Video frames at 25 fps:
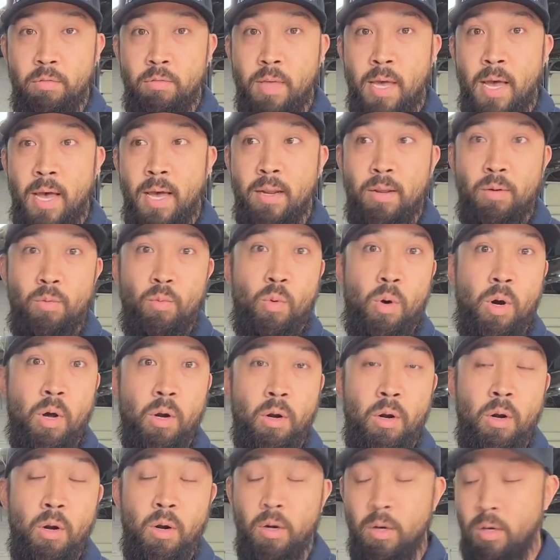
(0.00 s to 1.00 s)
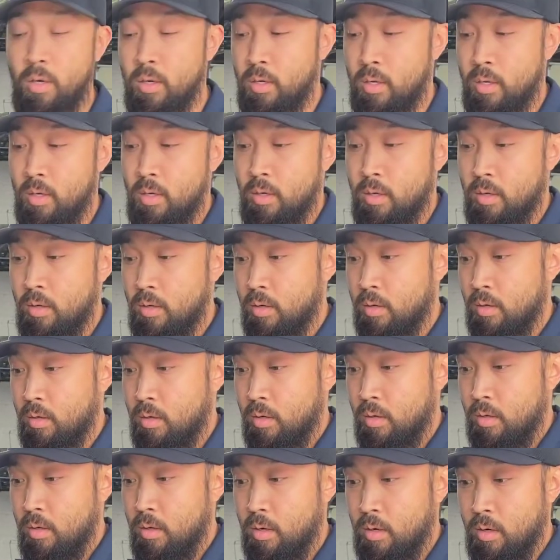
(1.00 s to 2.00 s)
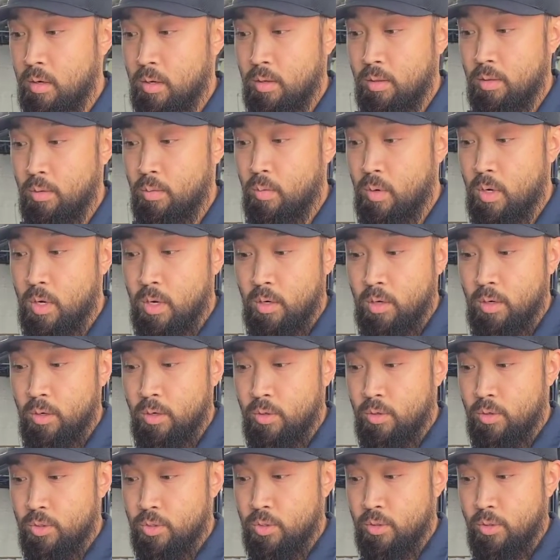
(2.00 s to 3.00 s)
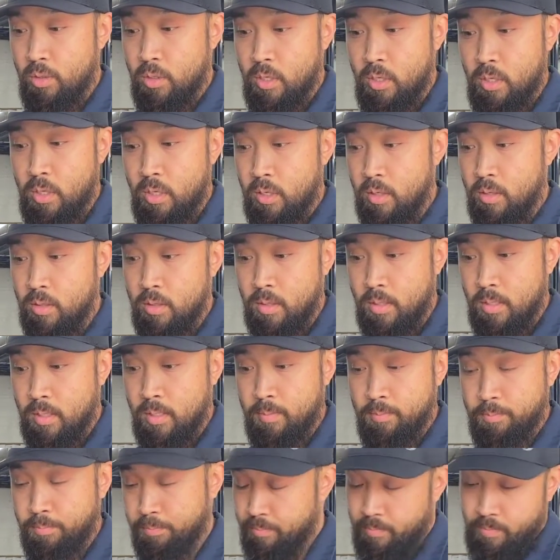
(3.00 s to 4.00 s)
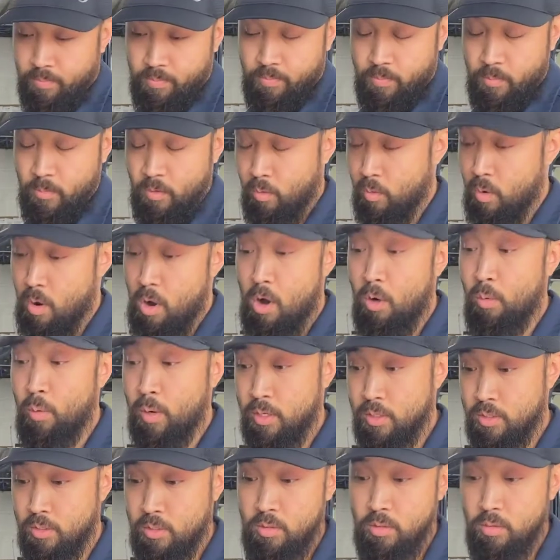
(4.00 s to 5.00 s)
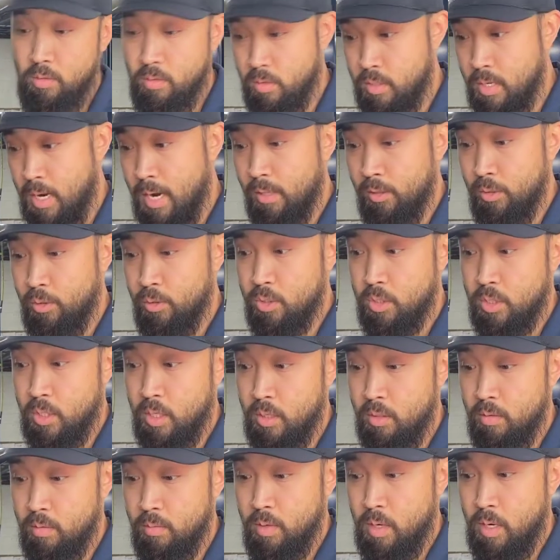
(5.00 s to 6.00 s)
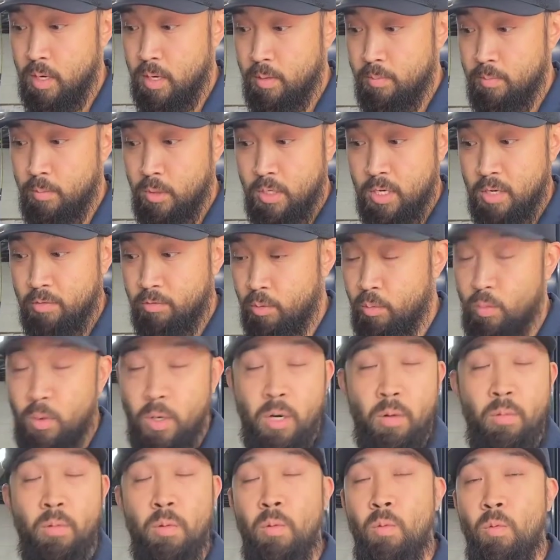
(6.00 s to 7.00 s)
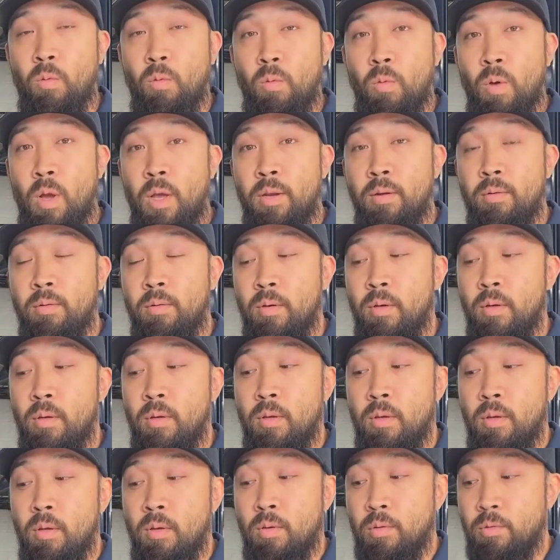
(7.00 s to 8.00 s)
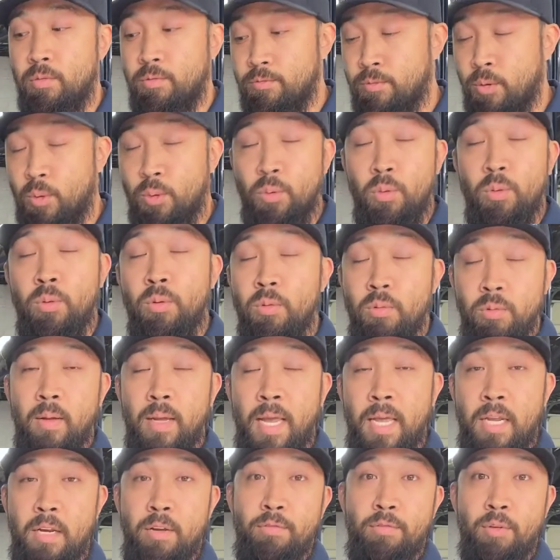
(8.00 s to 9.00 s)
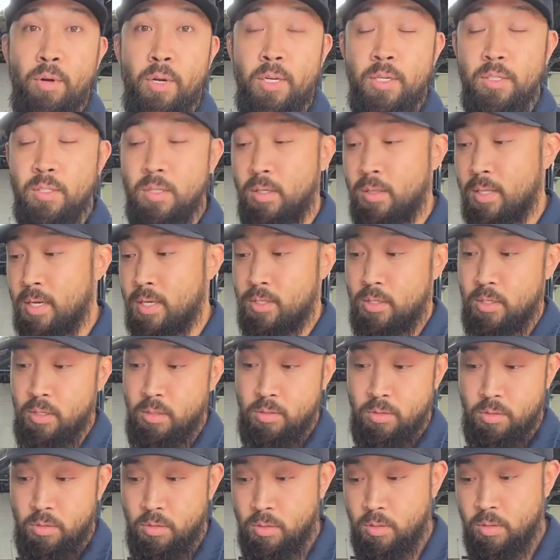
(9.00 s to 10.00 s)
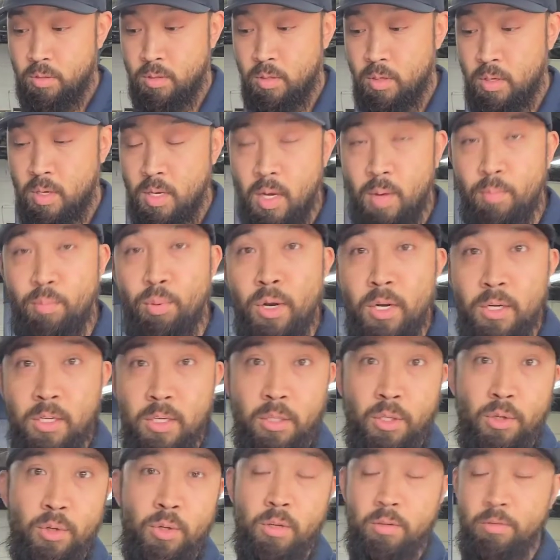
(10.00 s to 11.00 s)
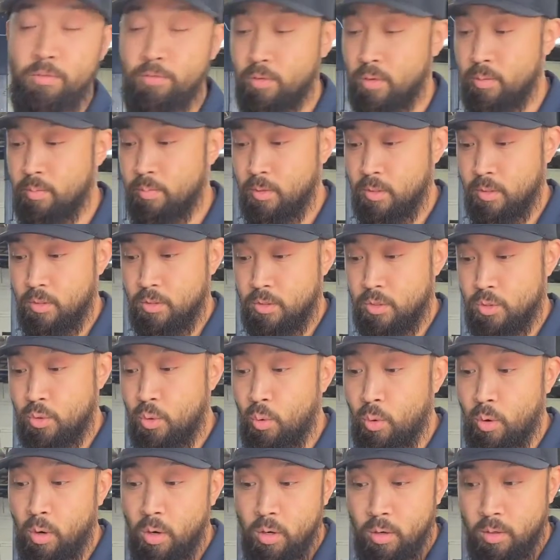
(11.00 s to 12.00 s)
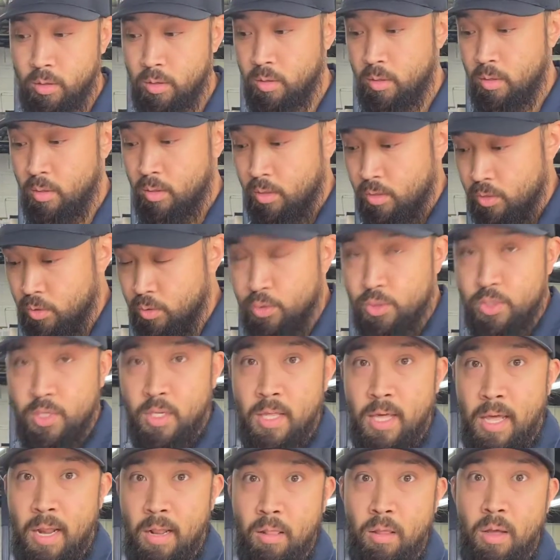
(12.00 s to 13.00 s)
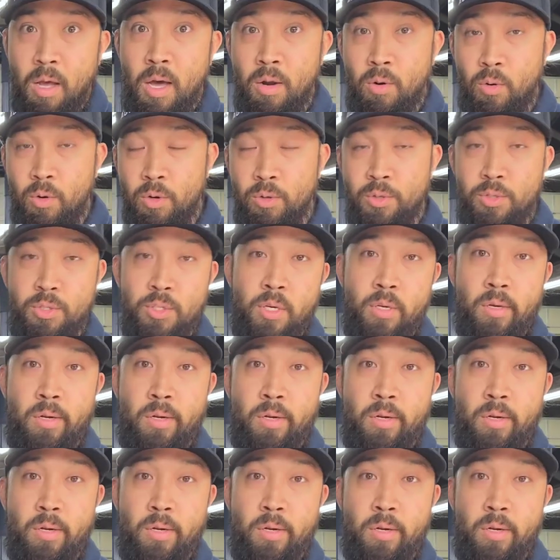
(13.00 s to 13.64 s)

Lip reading: that and water. The water usually always dilutes it. You never want to run full antifreeze unless it's a pre-diluted from the store. You'll see that a lot, or you'll see it